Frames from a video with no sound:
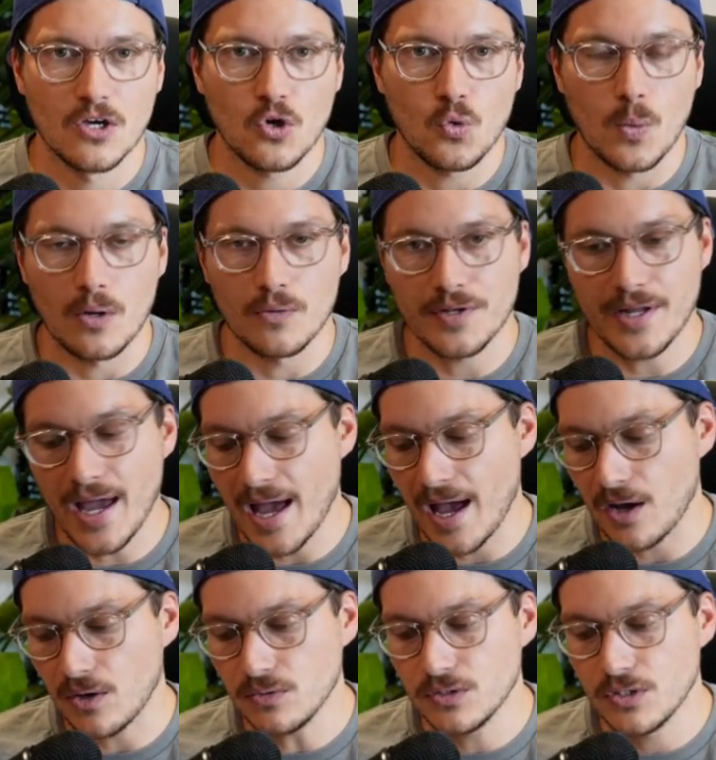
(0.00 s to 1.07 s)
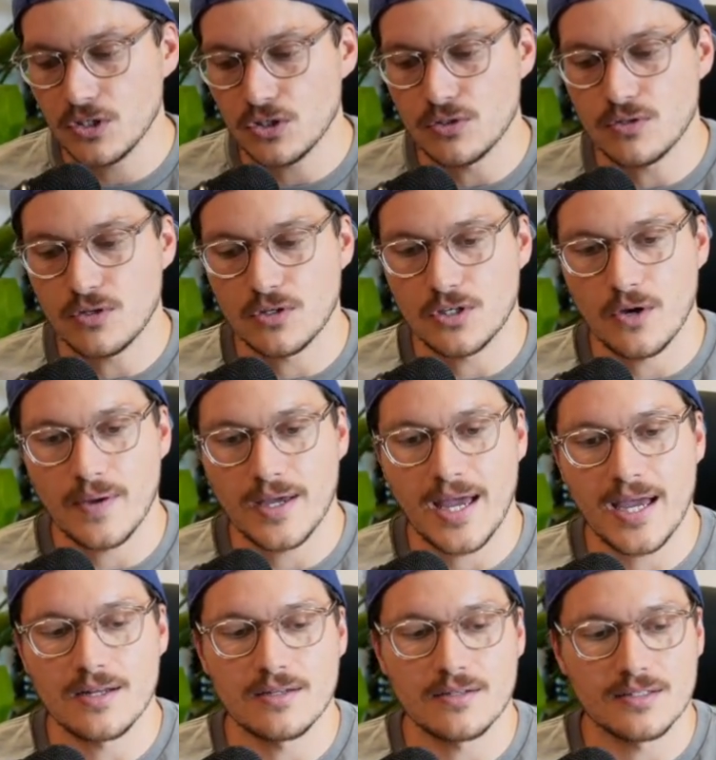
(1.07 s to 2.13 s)
Well, now you could go ahead
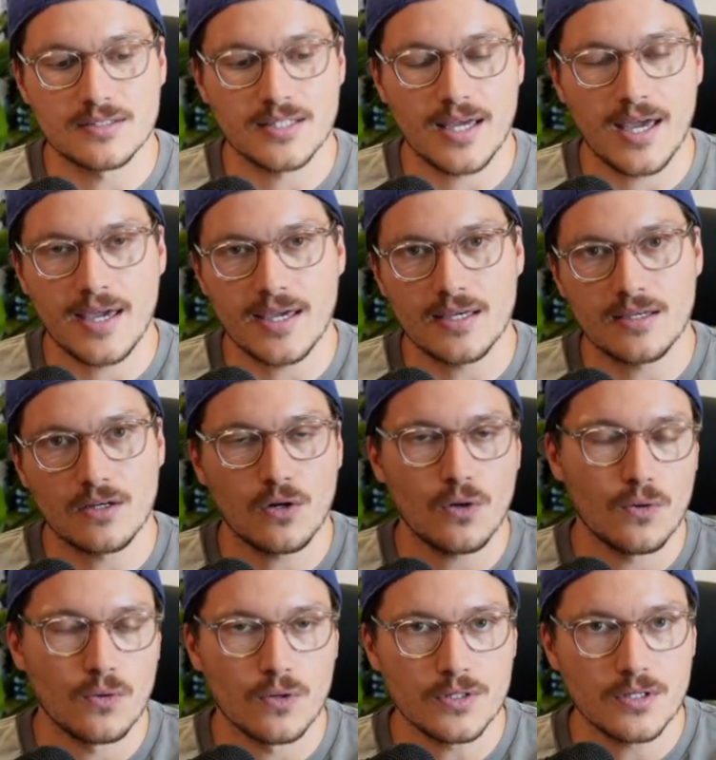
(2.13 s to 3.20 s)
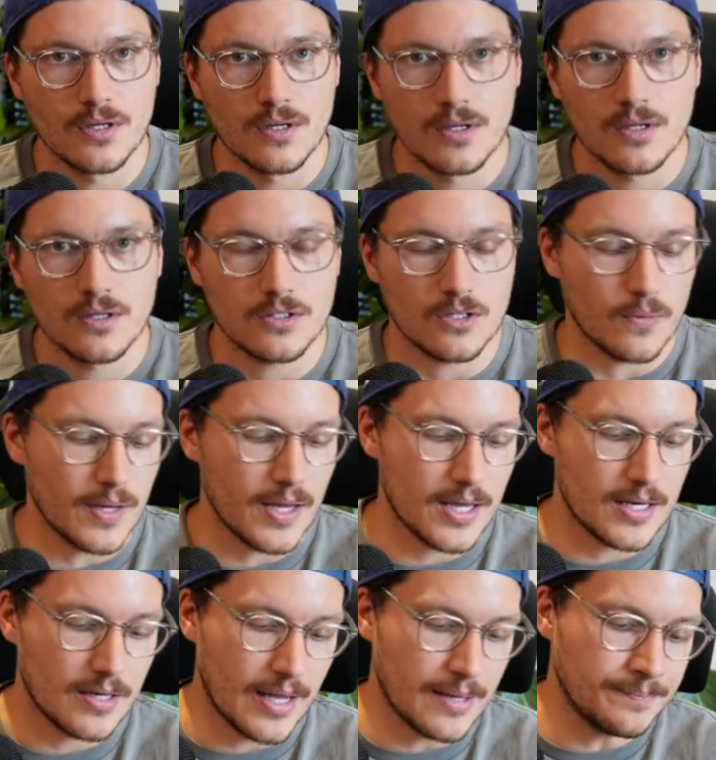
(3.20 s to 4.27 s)
and you could say, hey, Claude, go
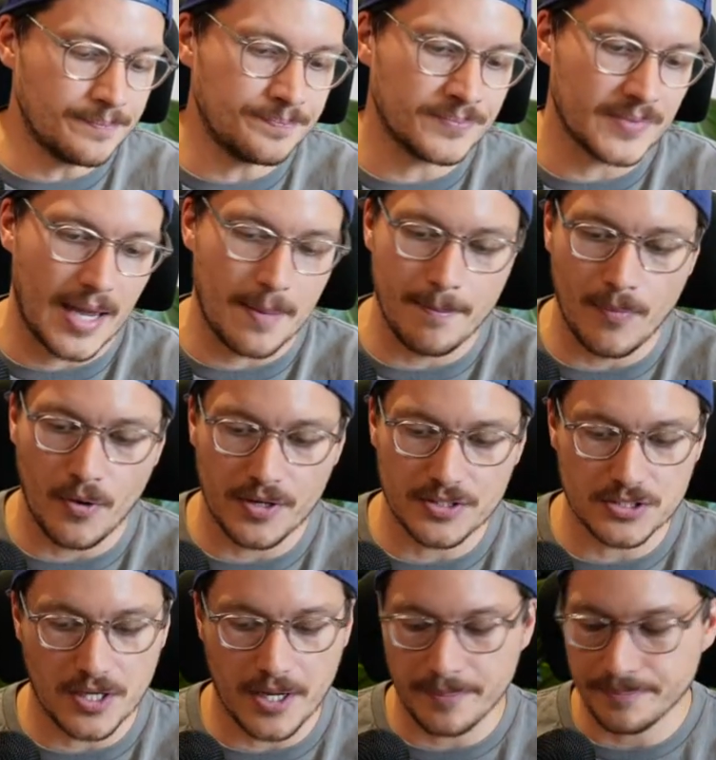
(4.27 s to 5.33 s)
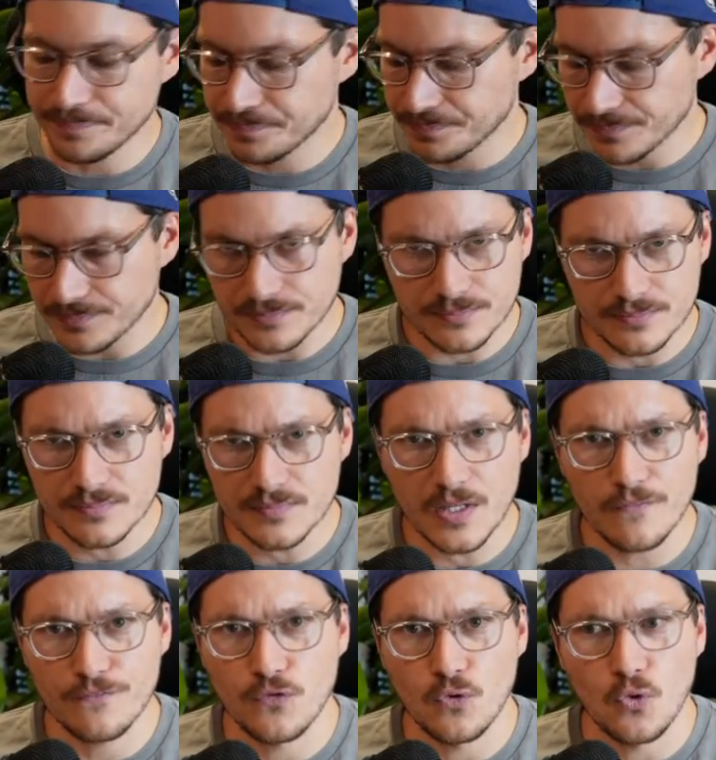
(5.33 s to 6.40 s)
ahead and monitor
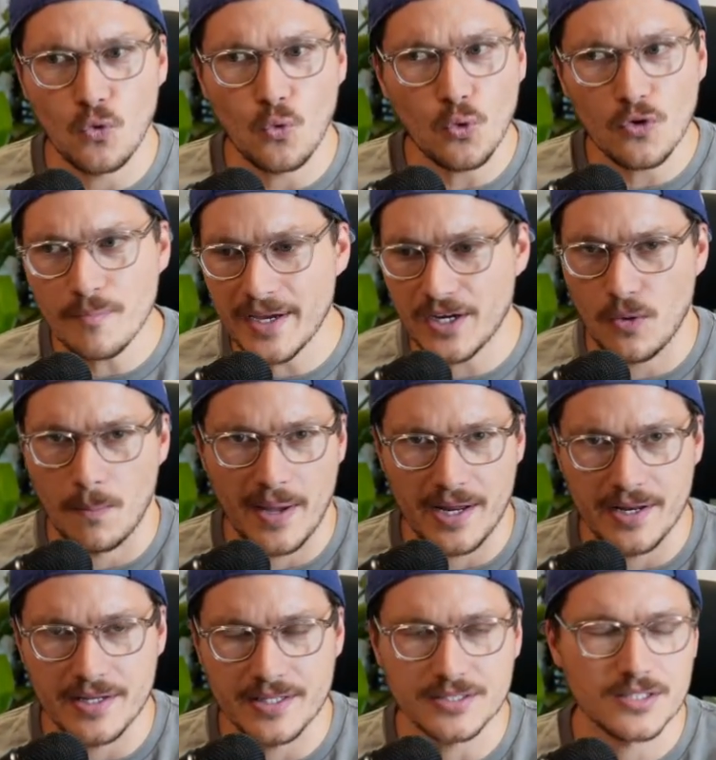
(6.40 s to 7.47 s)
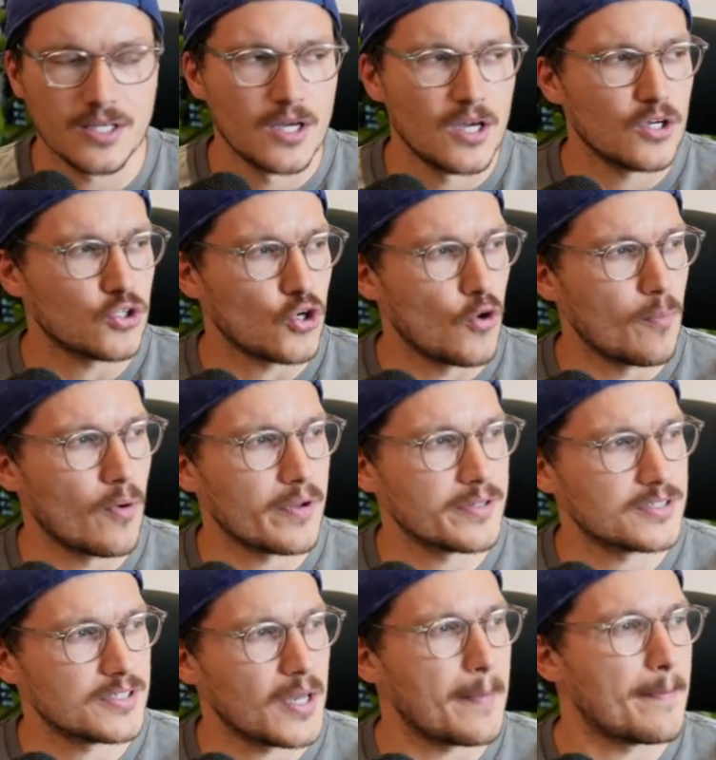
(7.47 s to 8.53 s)
for all of my competitors, go
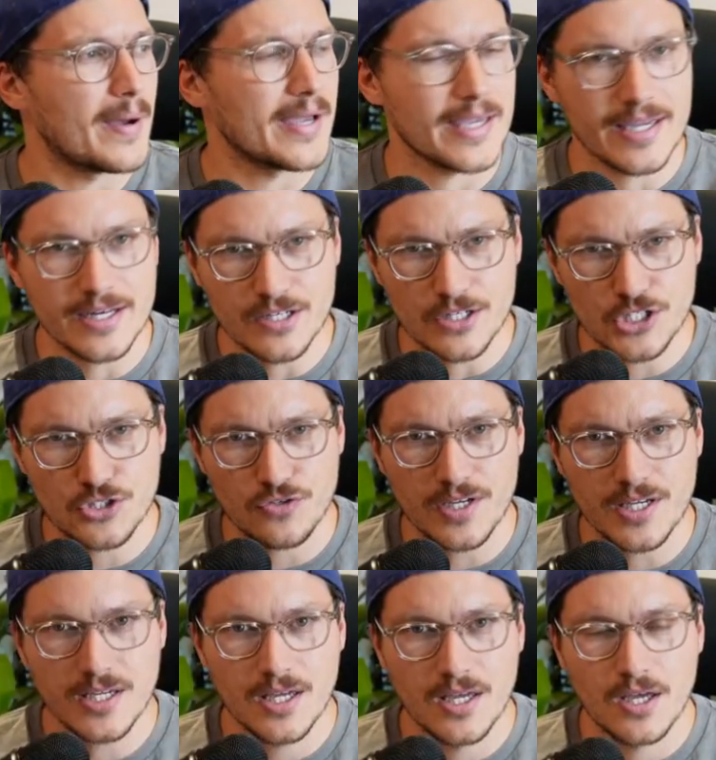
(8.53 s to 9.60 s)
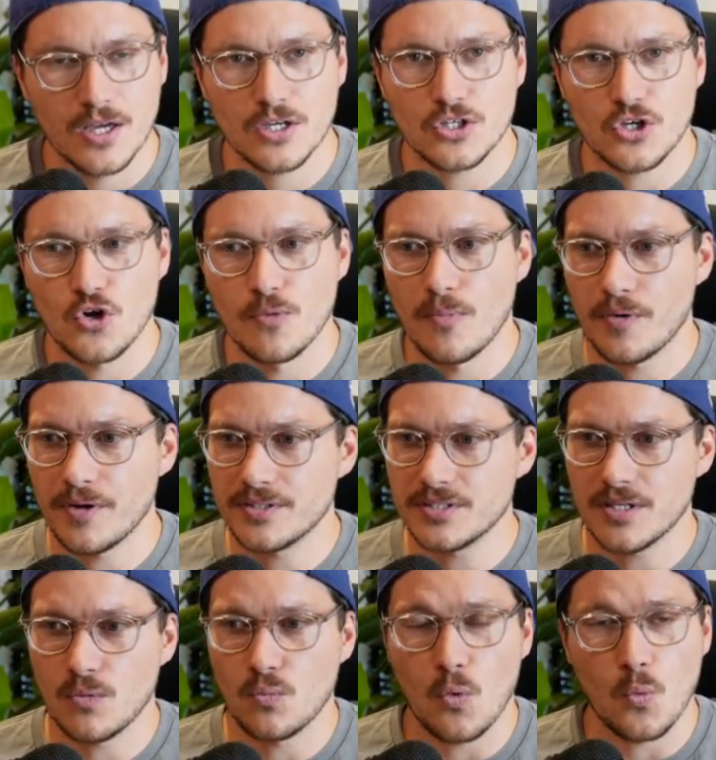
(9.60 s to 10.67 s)
monitor my industry, go
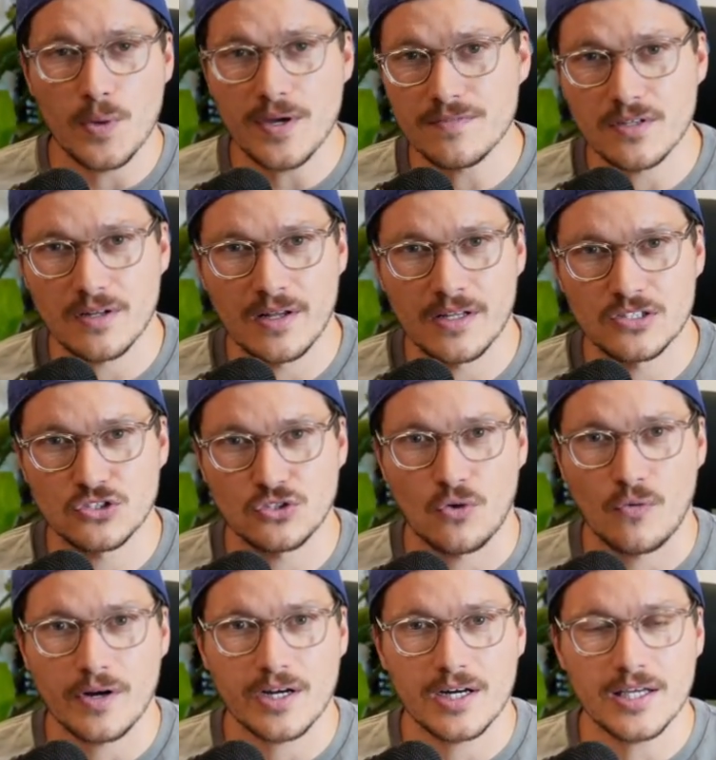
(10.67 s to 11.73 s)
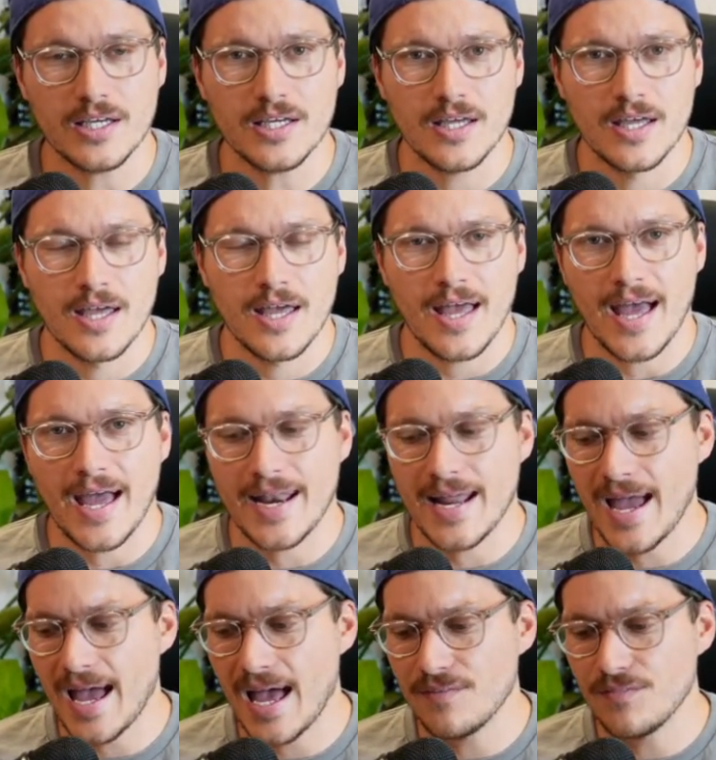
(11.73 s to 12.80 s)
monitor what we've done historically, and
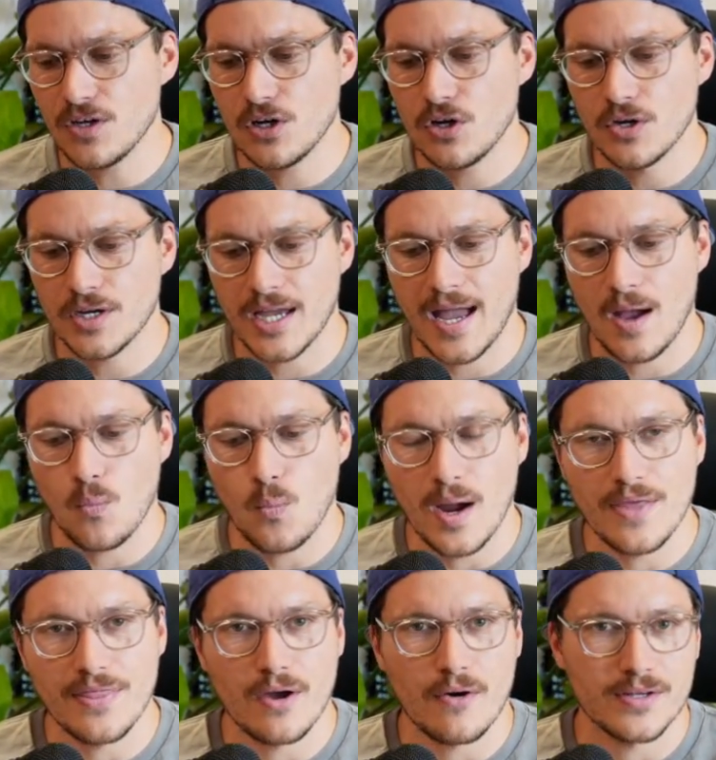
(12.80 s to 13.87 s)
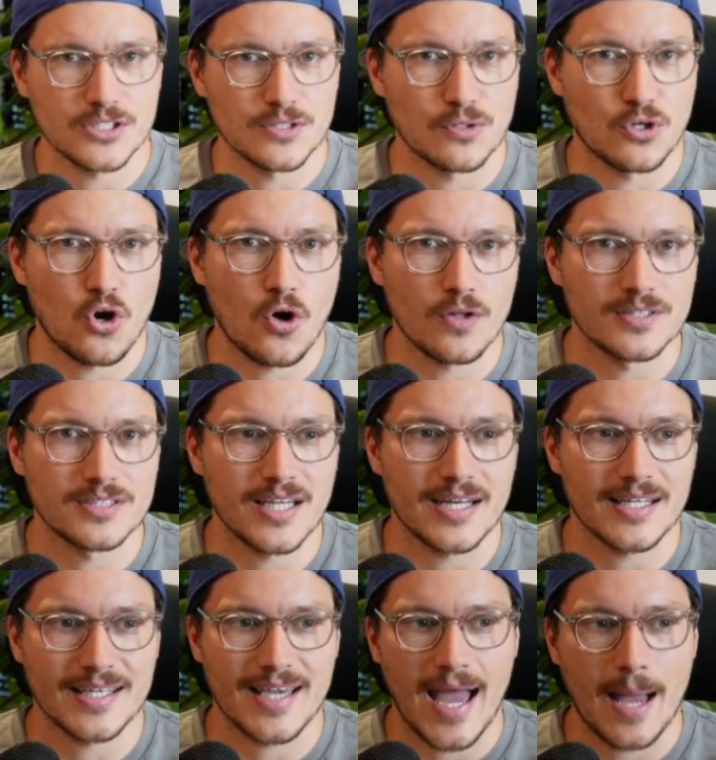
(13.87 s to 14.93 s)
have a look at where there are some content
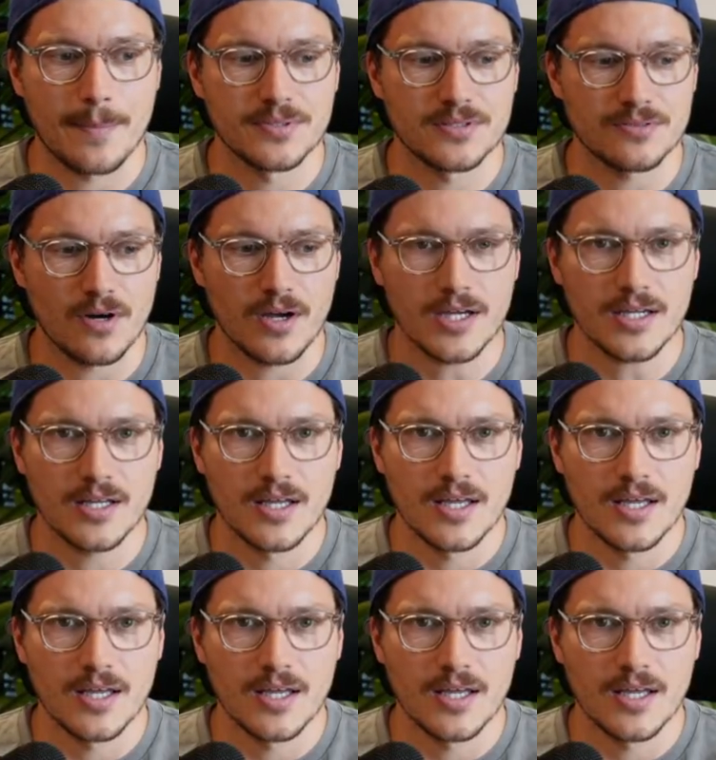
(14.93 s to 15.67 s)
gaps, right?